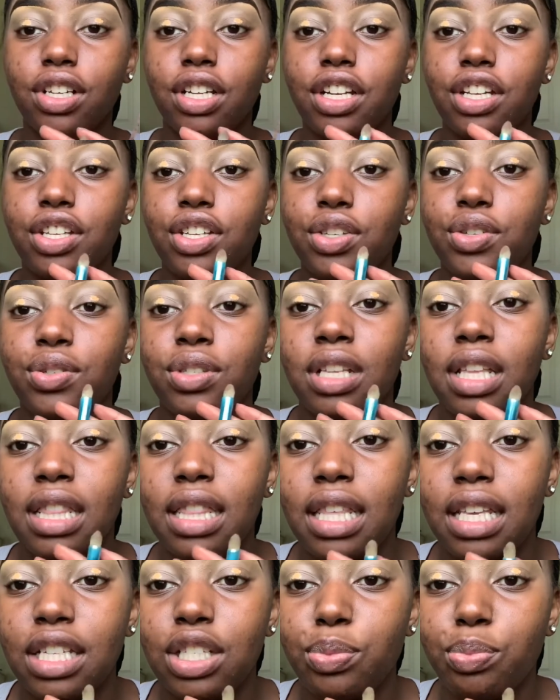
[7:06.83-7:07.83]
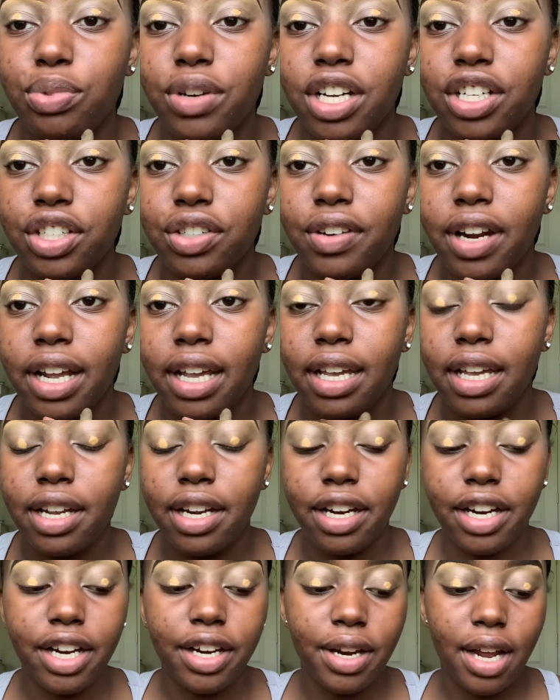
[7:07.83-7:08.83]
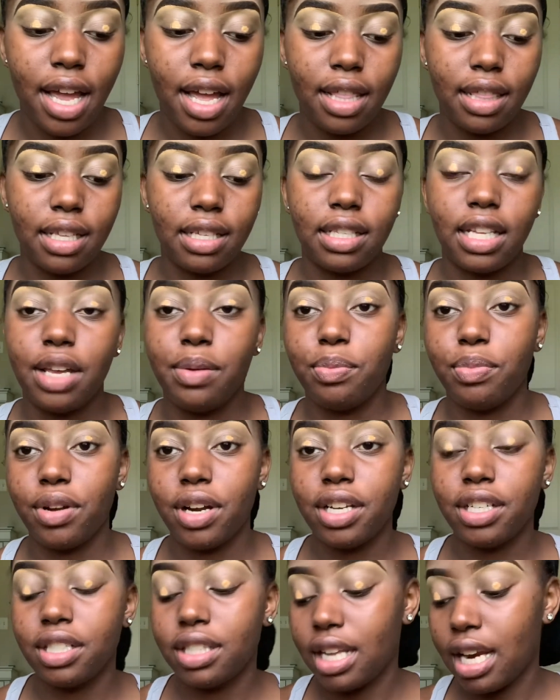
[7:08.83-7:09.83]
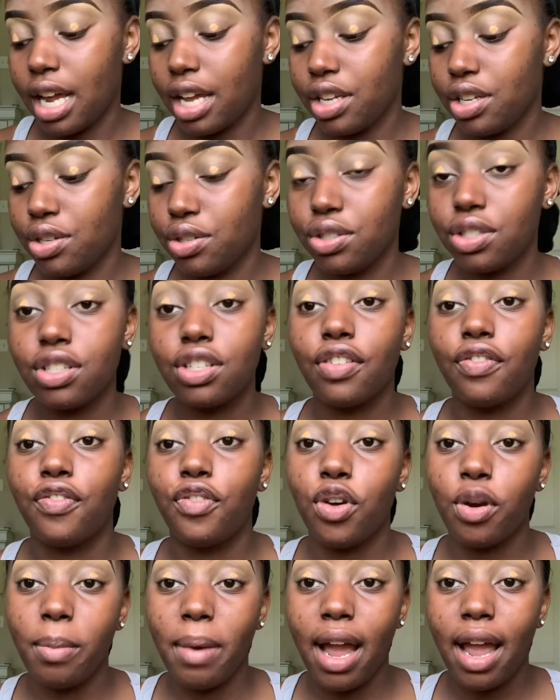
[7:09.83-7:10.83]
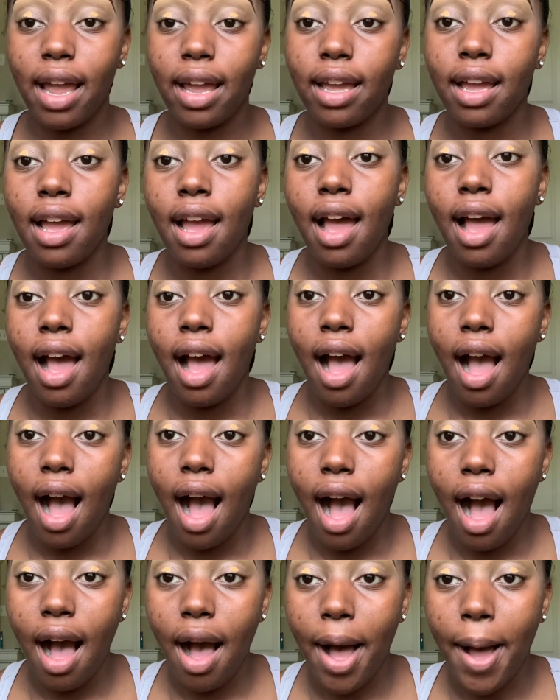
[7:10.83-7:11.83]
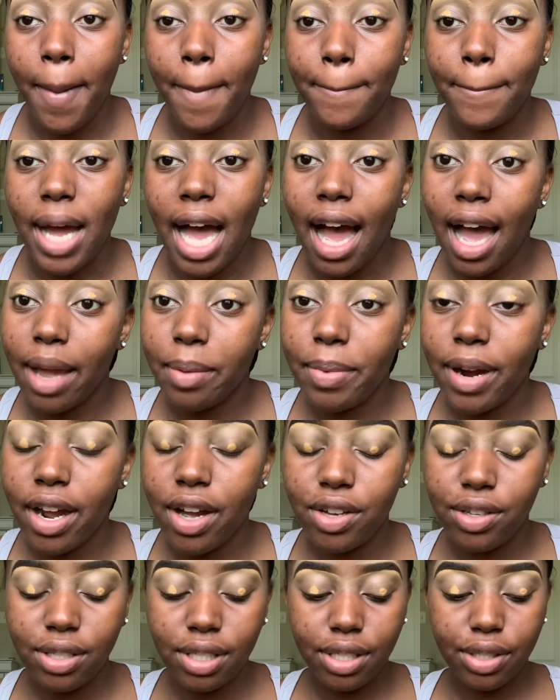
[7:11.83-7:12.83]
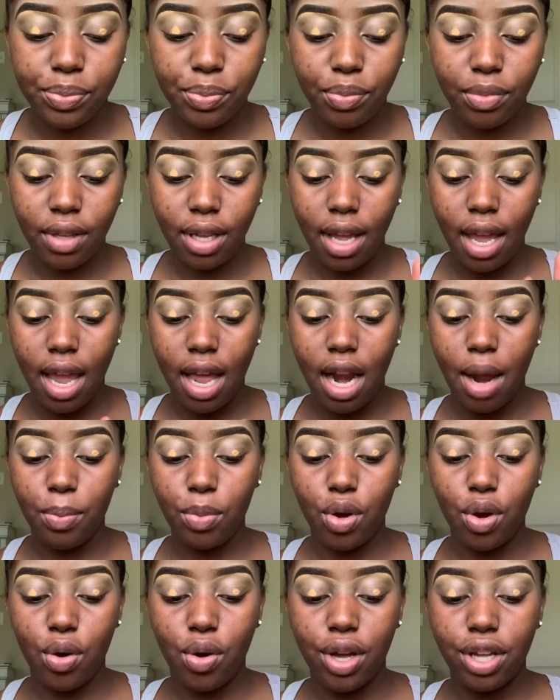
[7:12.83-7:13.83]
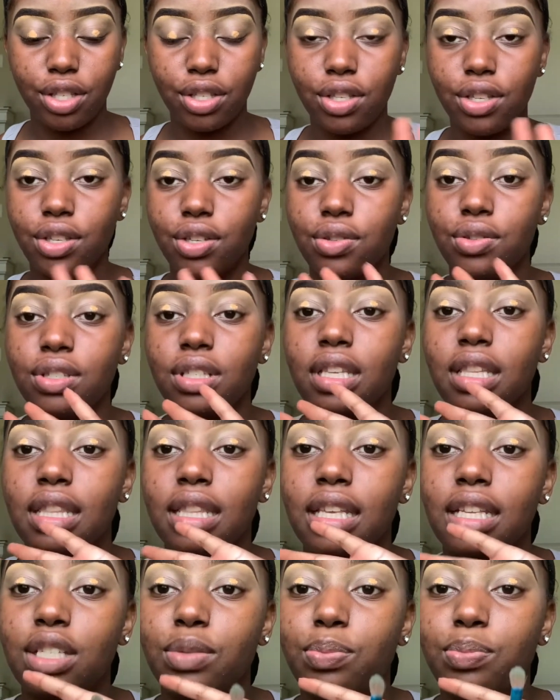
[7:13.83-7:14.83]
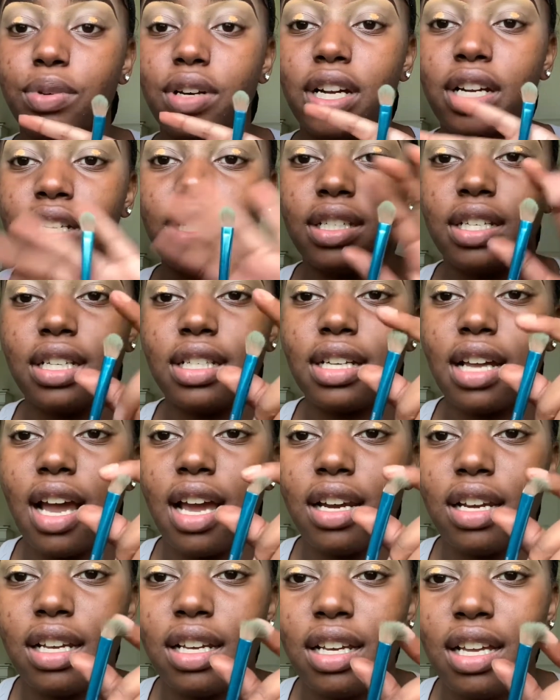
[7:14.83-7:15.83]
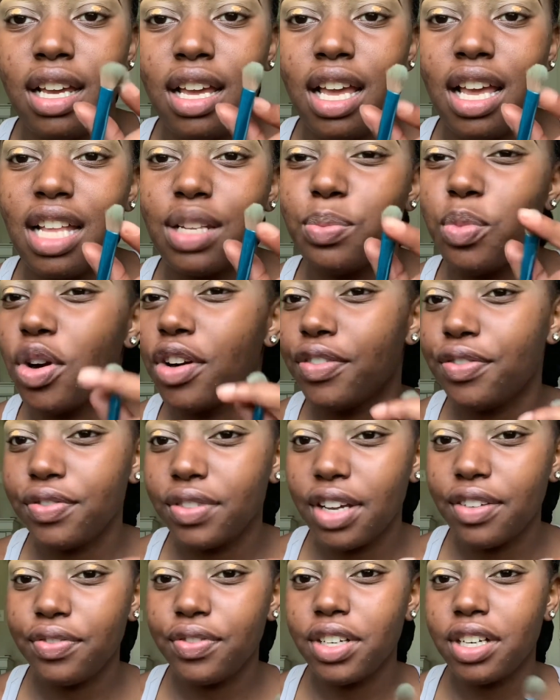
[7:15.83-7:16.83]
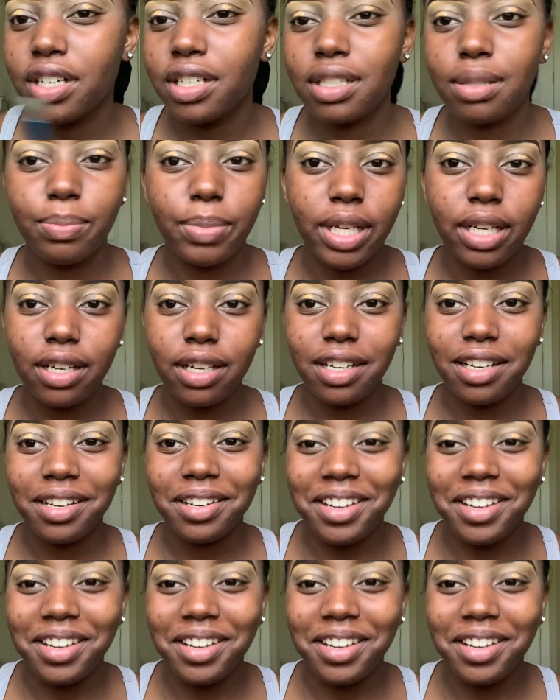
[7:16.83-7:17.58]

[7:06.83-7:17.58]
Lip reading: use this brush right here, the same brush that I used for my eyebrows, and I'm going to use this brush. It's more fluffier, it's bigger.